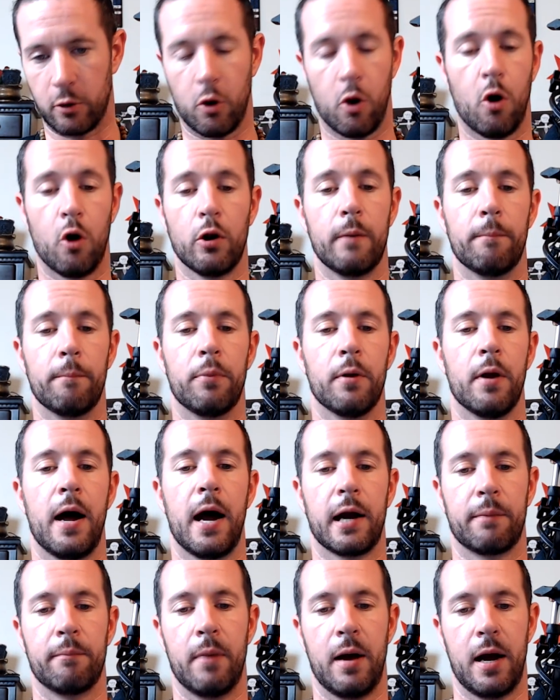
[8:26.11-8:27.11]
and call it
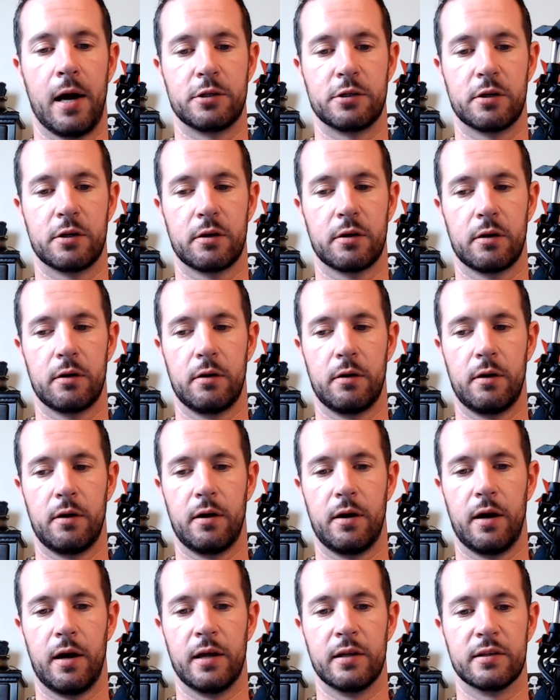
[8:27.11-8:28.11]
black magic
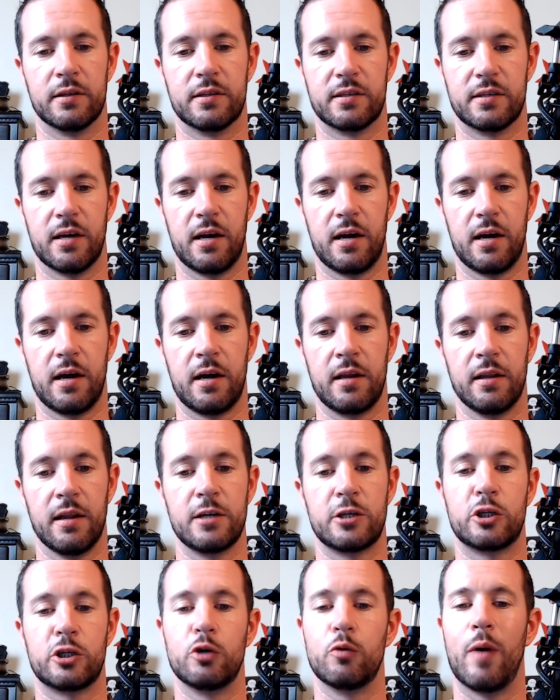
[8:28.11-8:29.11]
and say,
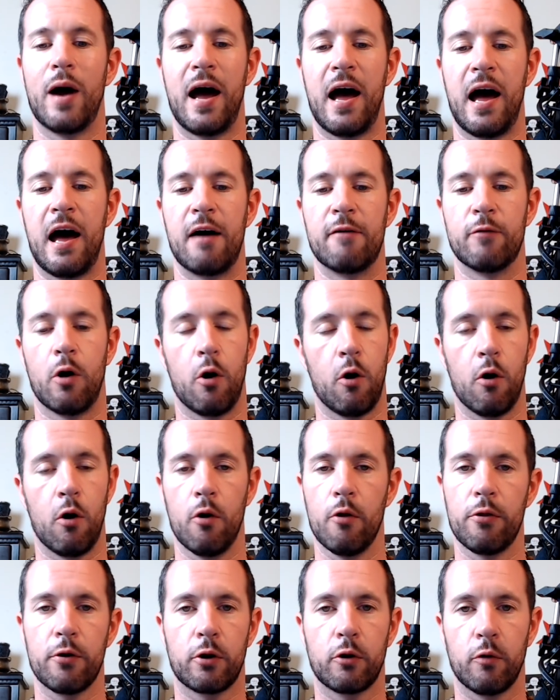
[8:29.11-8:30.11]
unless you have
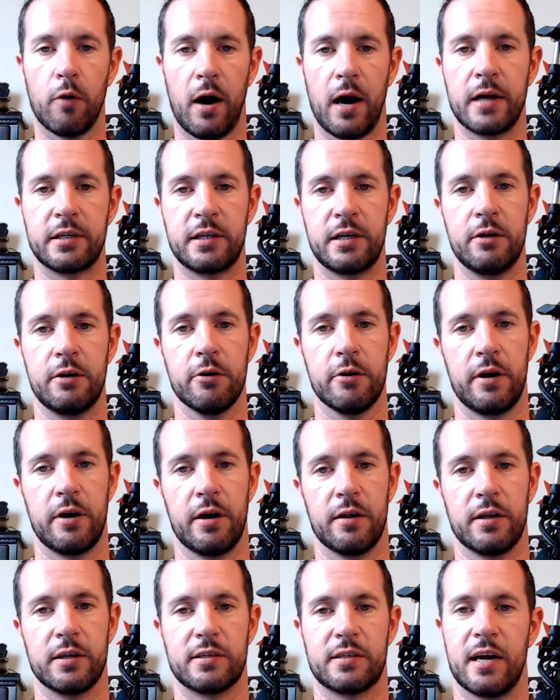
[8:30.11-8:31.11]
all the
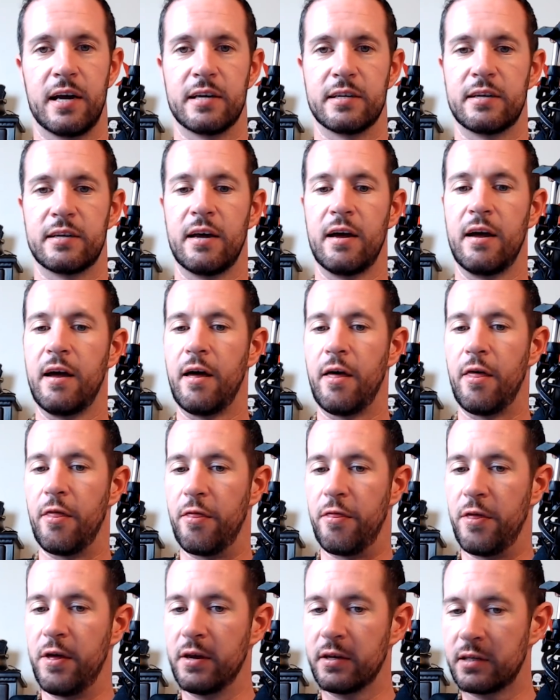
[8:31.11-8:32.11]
criteria that says
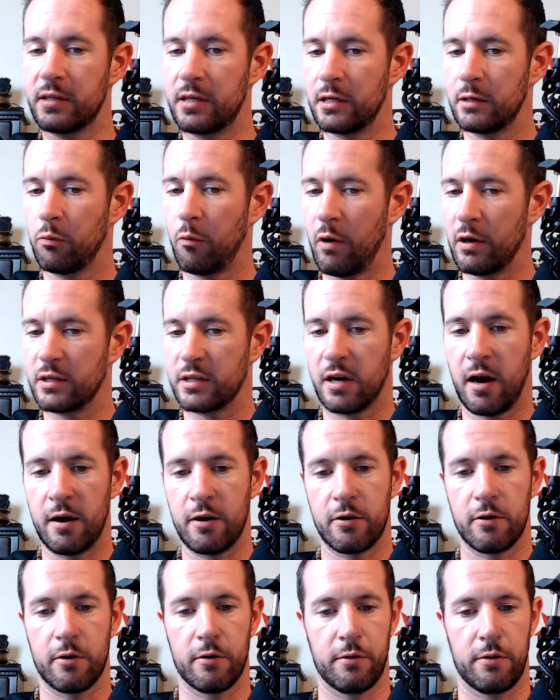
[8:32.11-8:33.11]
this is what's
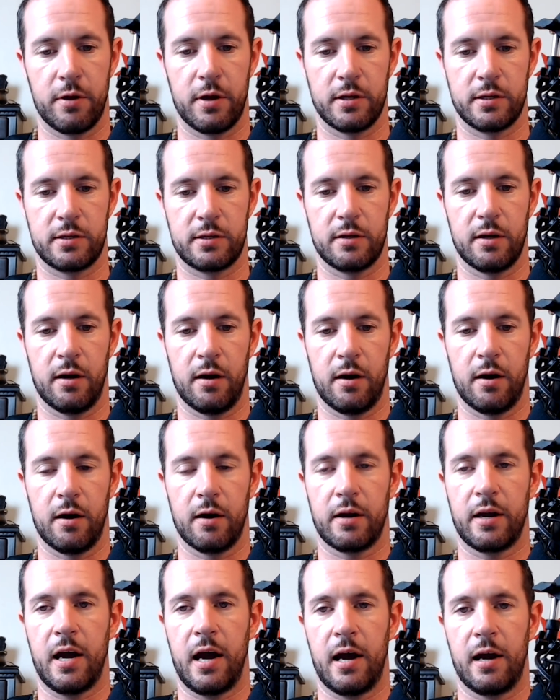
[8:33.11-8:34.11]
under this
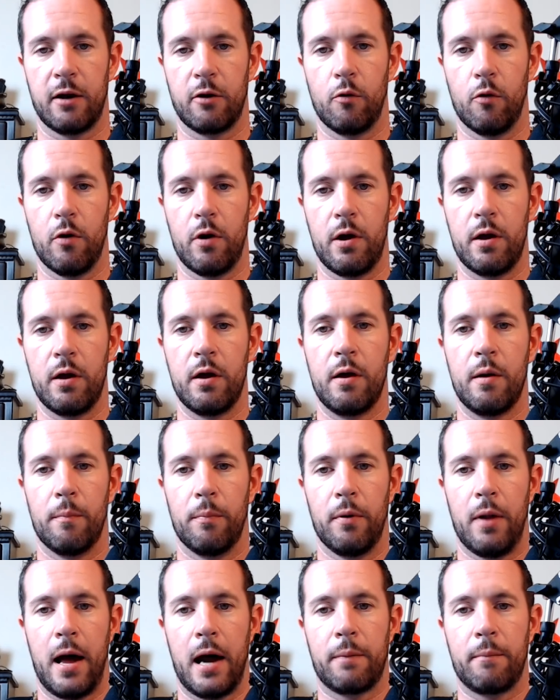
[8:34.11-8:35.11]
category.
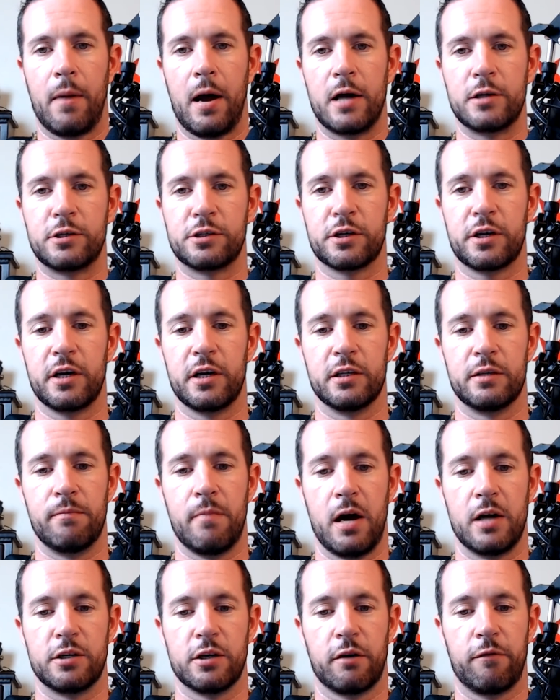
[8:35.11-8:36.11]
Black magic
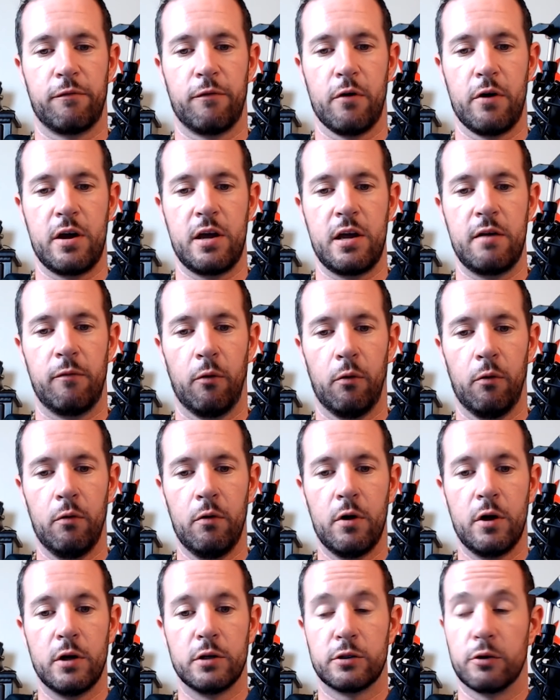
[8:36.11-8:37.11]
is magic for
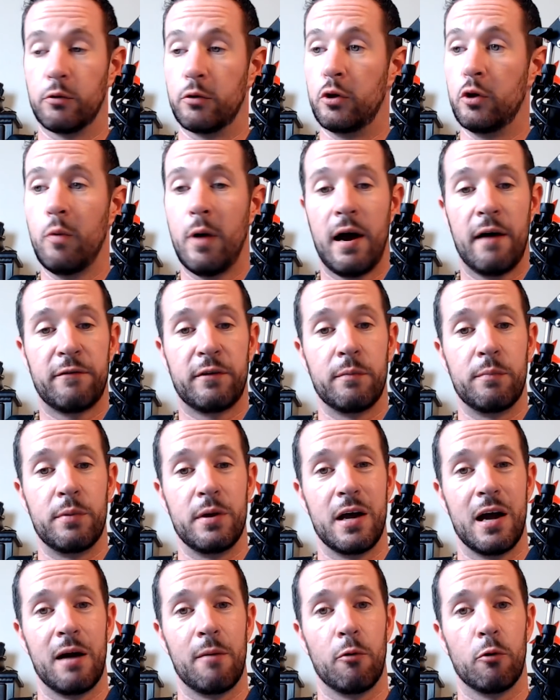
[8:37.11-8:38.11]
evil, so you have to
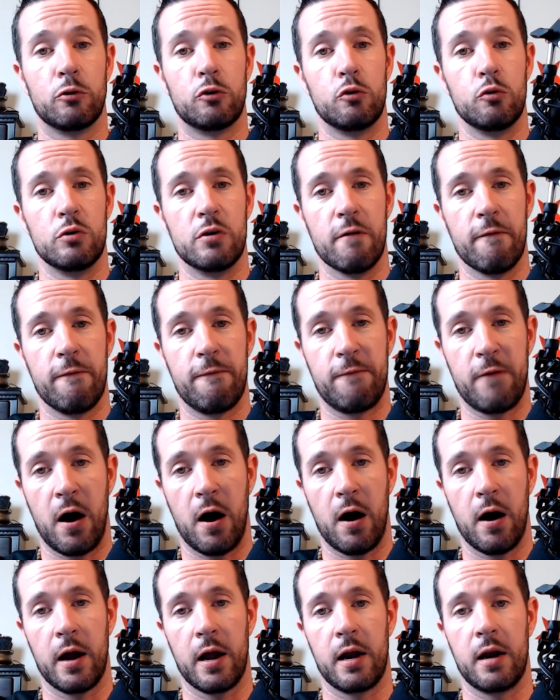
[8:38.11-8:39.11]
be able to
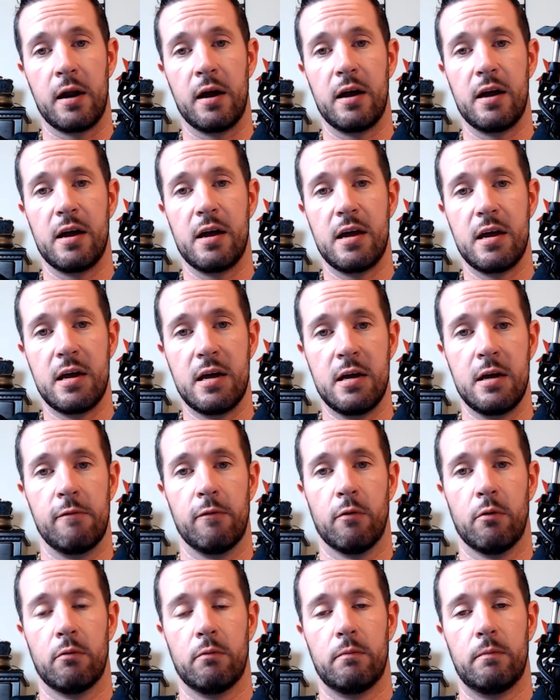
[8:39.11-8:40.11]
define
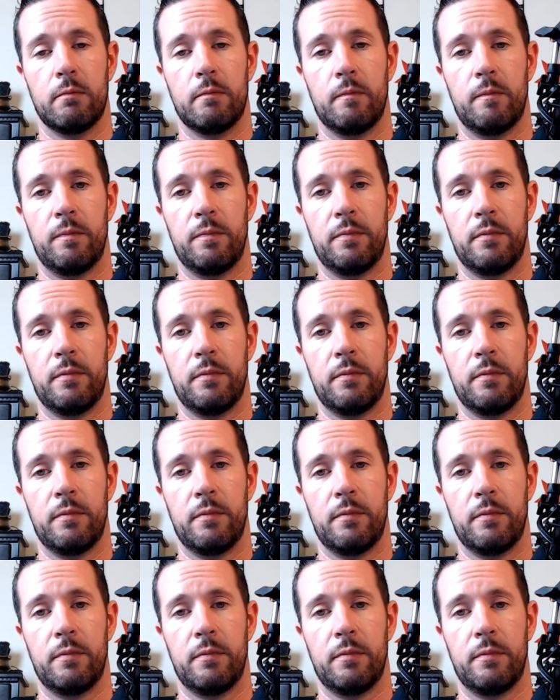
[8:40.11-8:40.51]
evil,